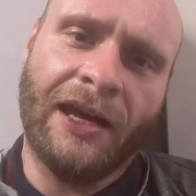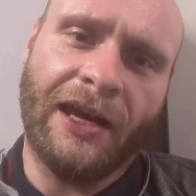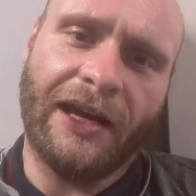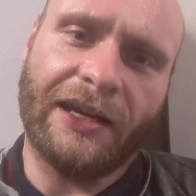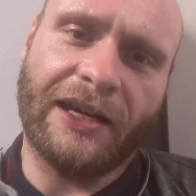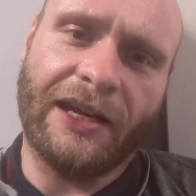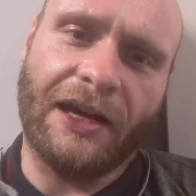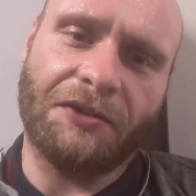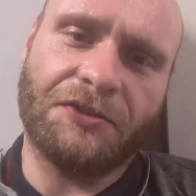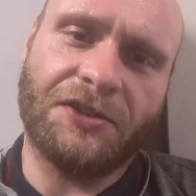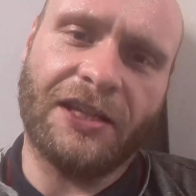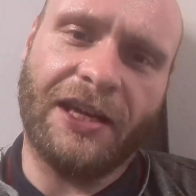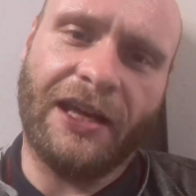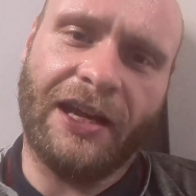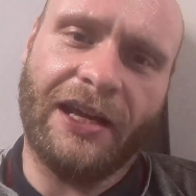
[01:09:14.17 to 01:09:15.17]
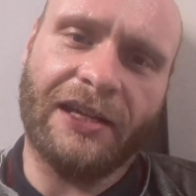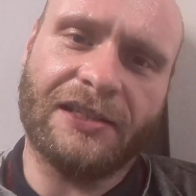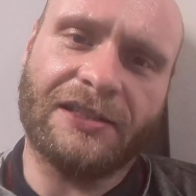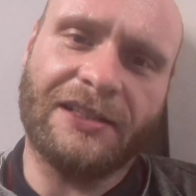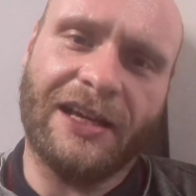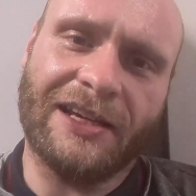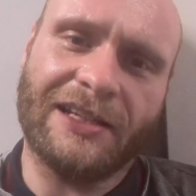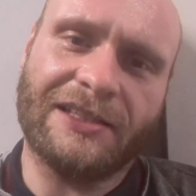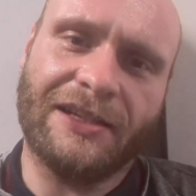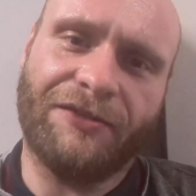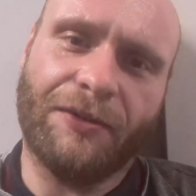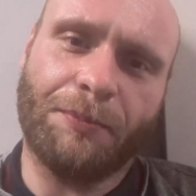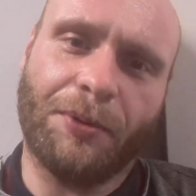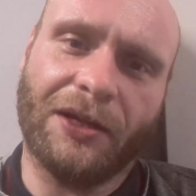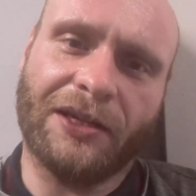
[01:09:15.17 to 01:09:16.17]
It can have serious negative
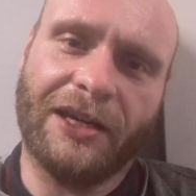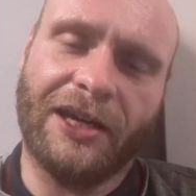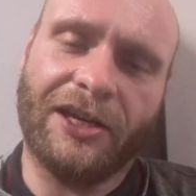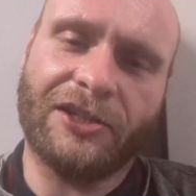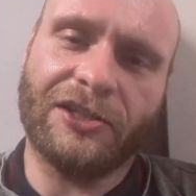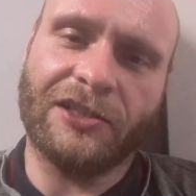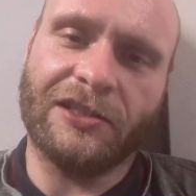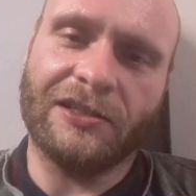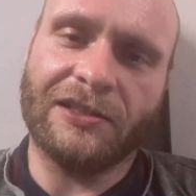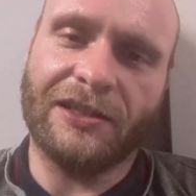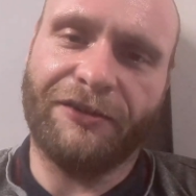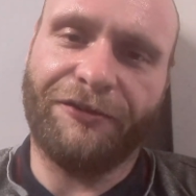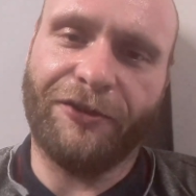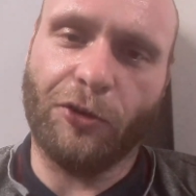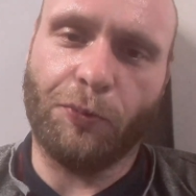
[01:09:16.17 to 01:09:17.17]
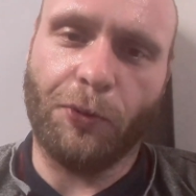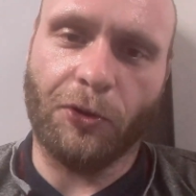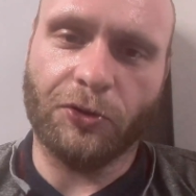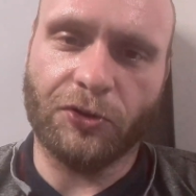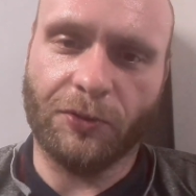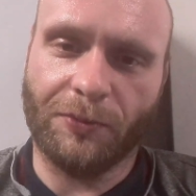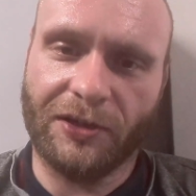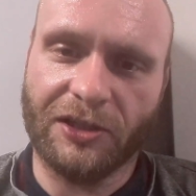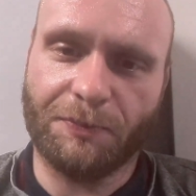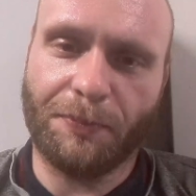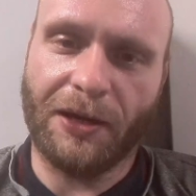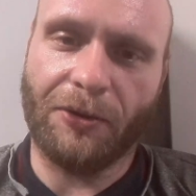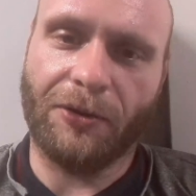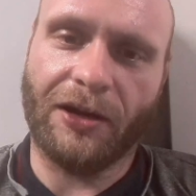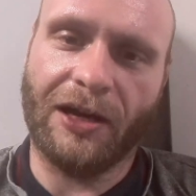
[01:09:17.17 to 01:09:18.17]
implications if you pull somebody's
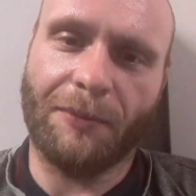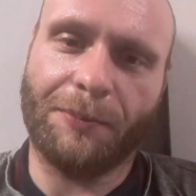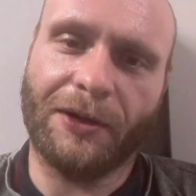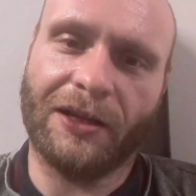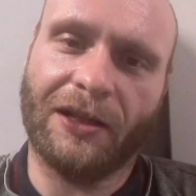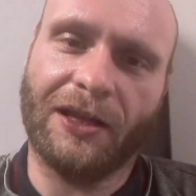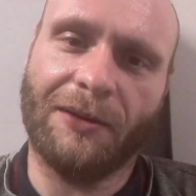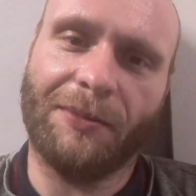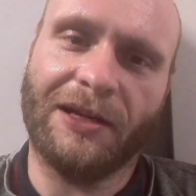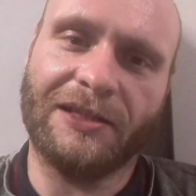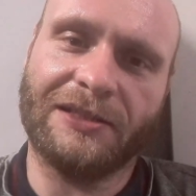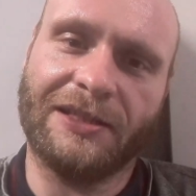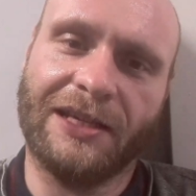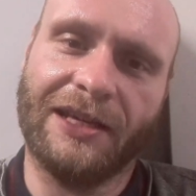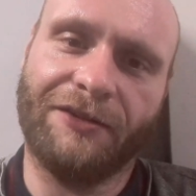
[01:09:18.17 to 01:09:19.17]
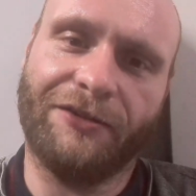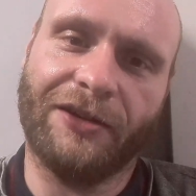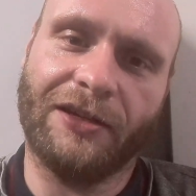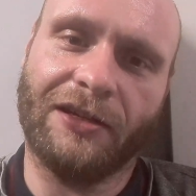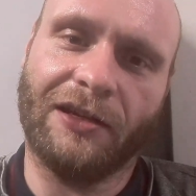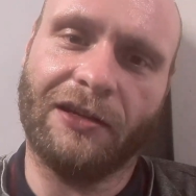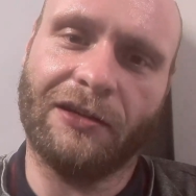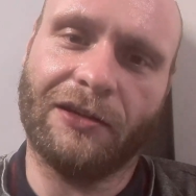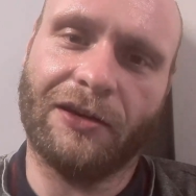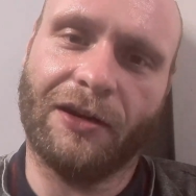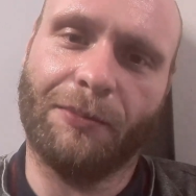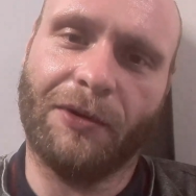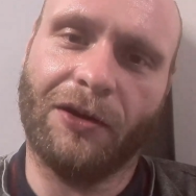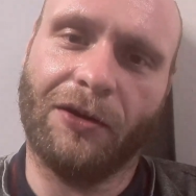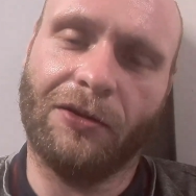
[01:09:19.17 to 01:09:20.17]
power out proclaiming it's deviant,
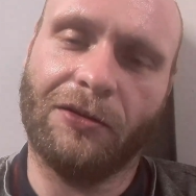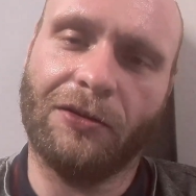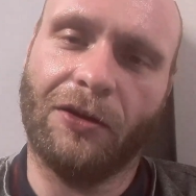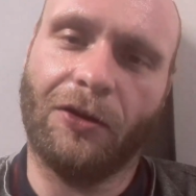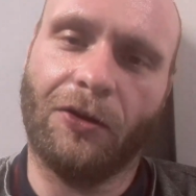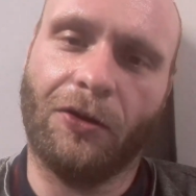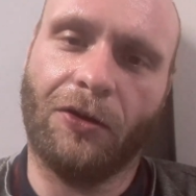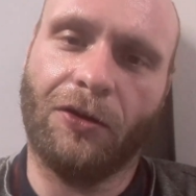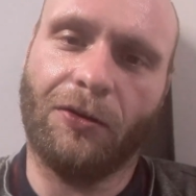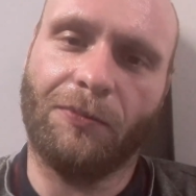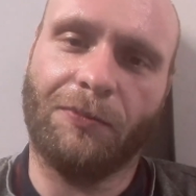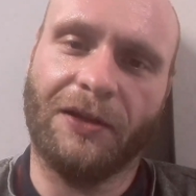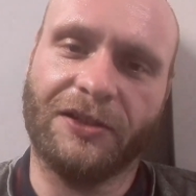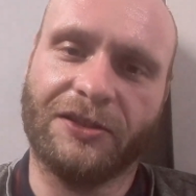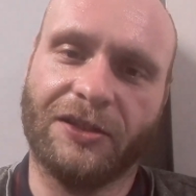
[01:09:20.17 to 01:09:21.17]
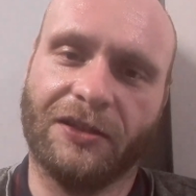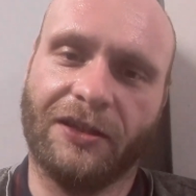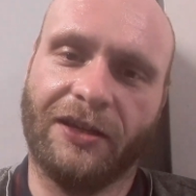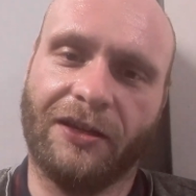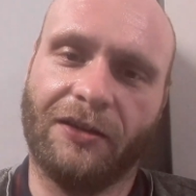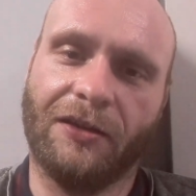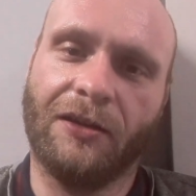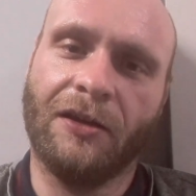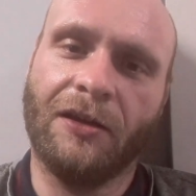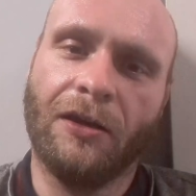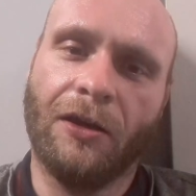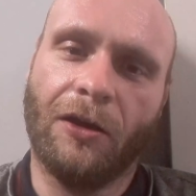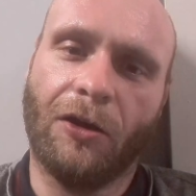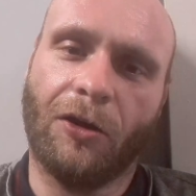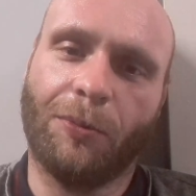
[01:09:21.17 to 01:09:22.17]
criminal or mentally ill,
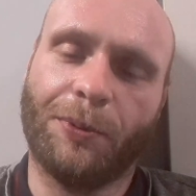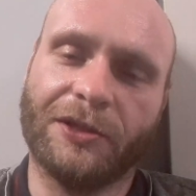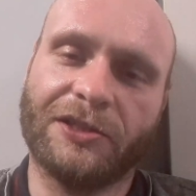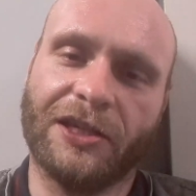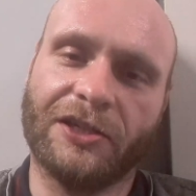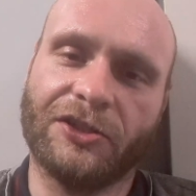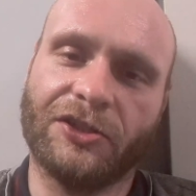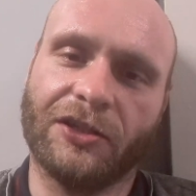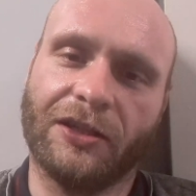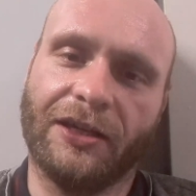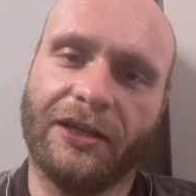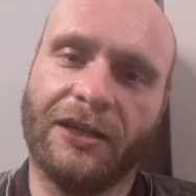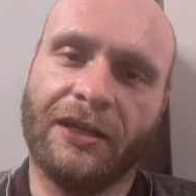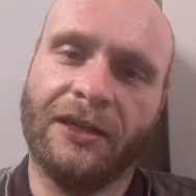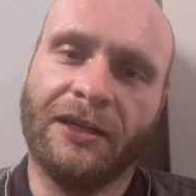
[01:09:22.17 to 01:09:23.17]
or potentially